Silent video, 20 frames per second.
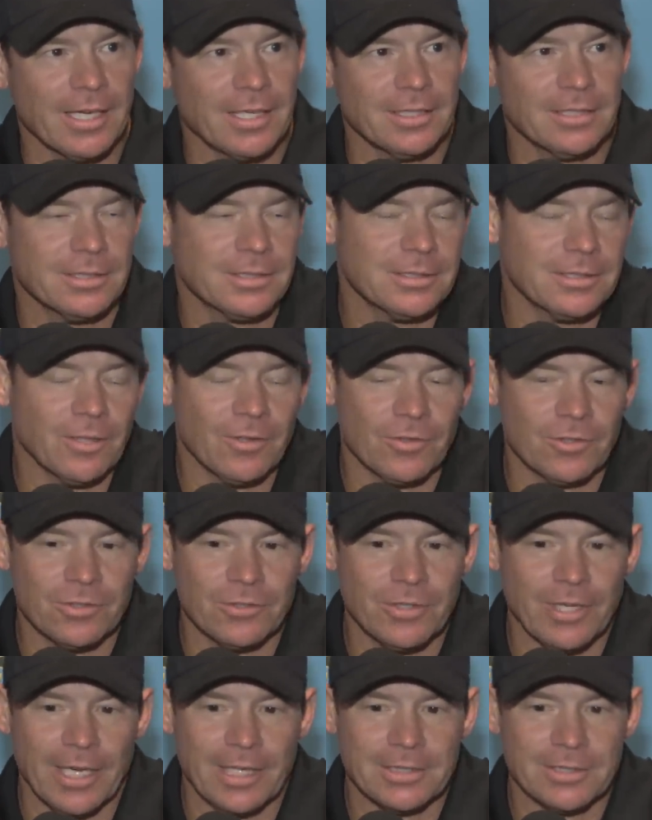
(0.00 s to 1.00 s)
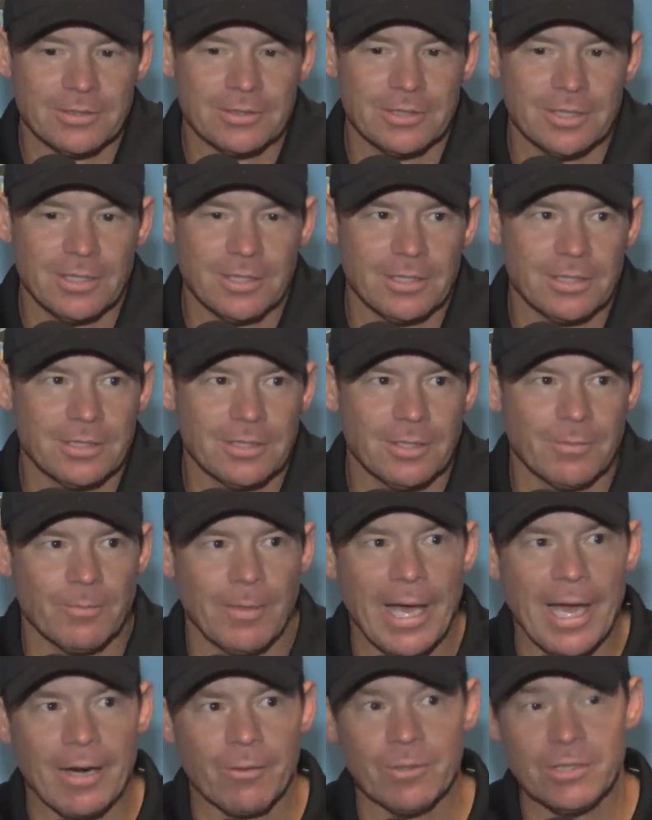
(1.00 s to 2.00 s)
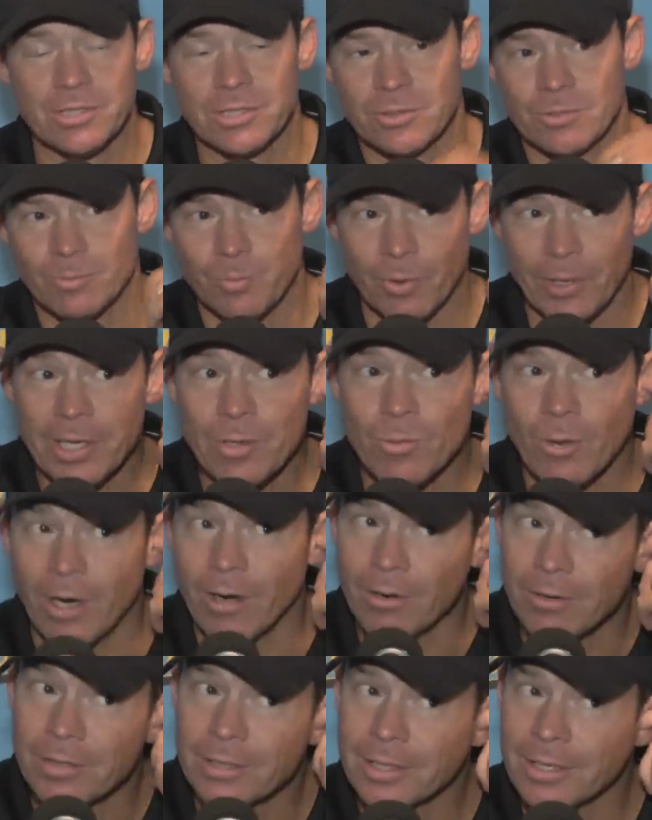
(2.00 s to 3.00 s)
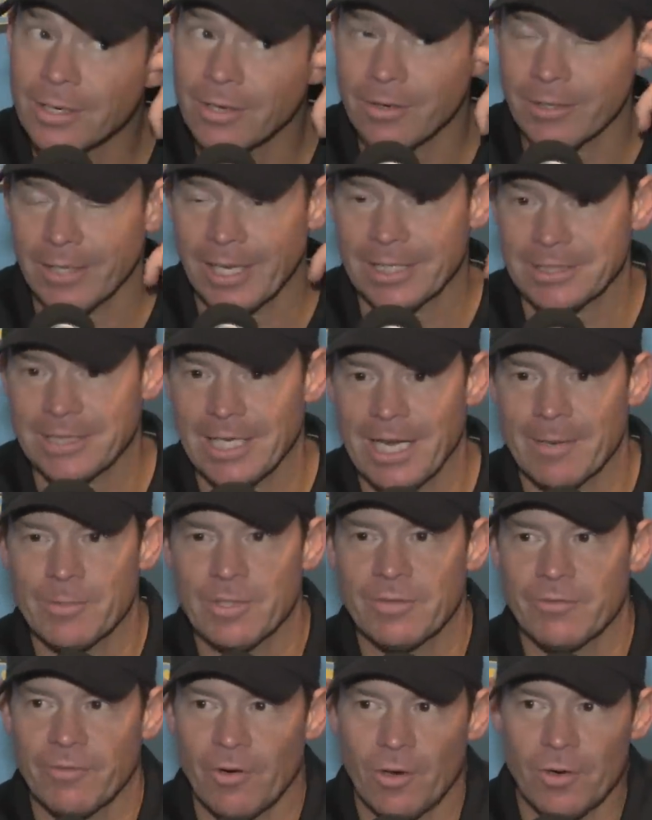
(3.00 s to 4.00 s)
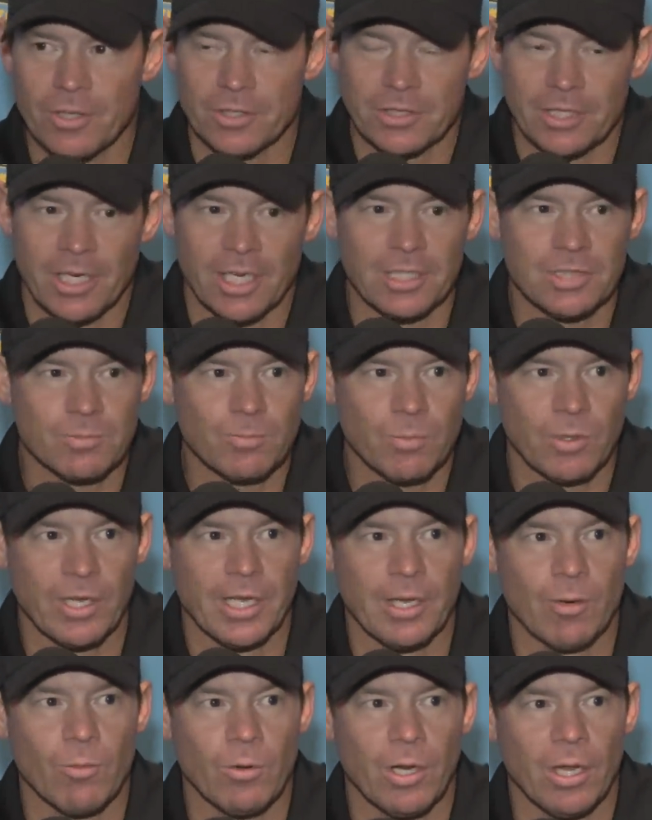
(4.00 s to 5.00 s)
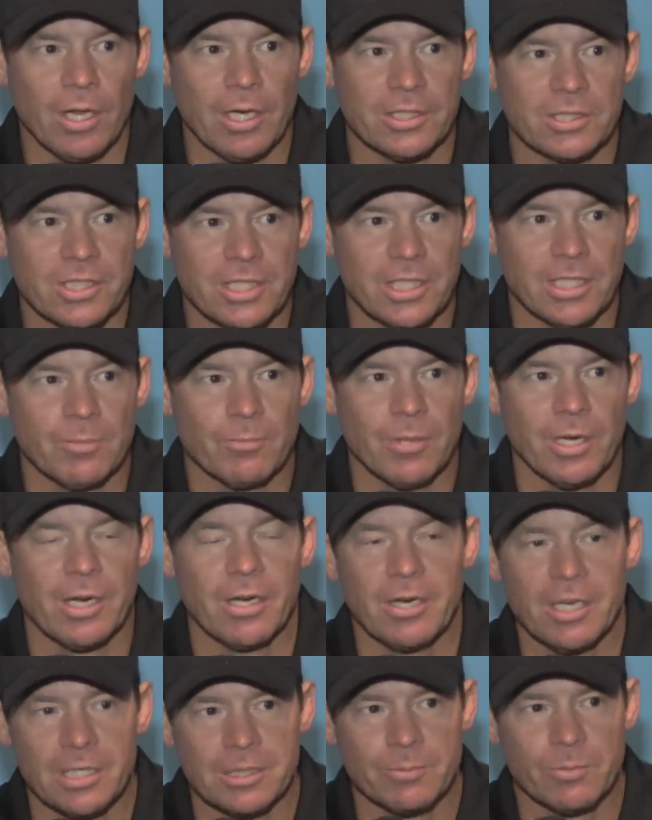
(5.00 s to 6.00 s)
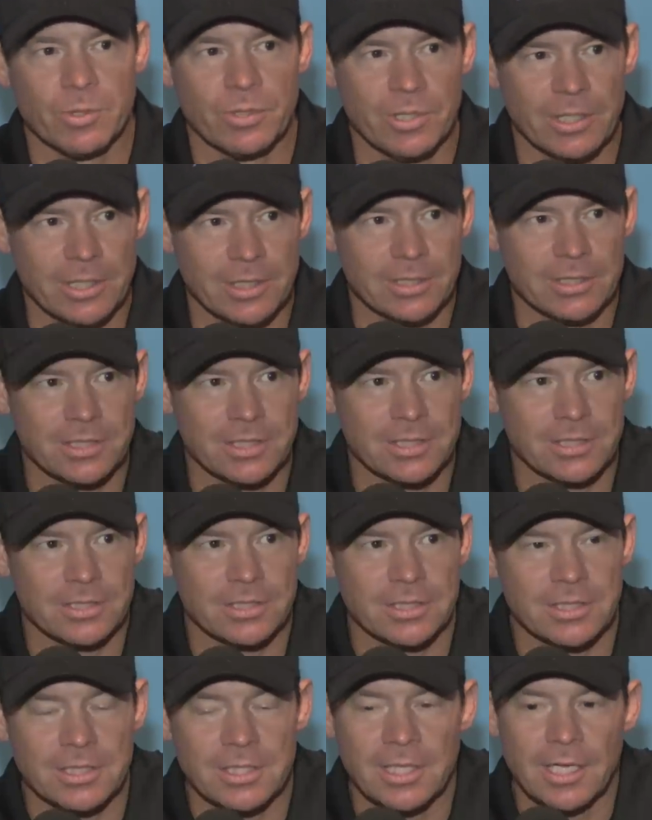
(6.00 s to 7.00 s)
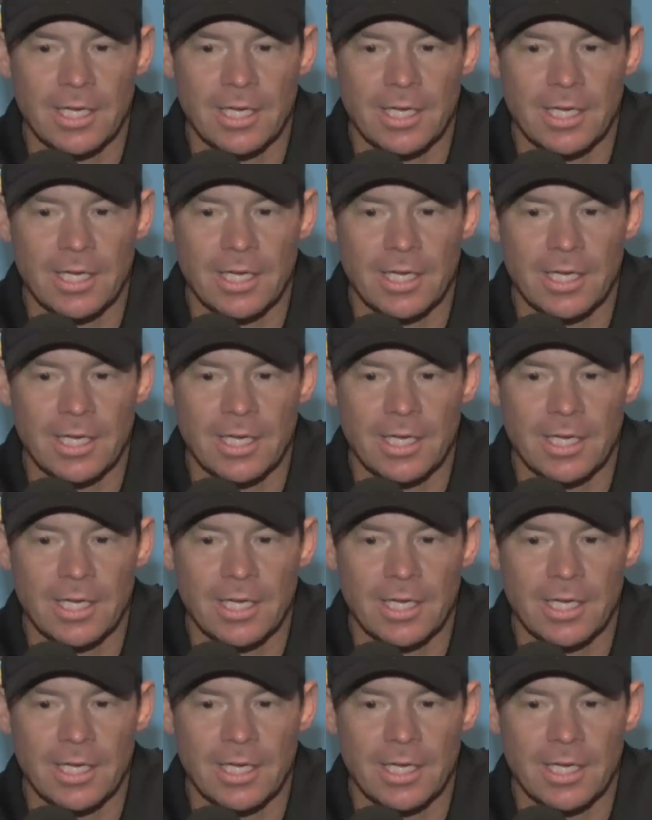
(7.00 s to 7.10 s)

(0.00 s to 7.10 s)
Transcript: You just don't do that. So it didn't it didn't matter. We just played well, you know, and that's got to be the focus: us playing well, us getting better, us building consistency,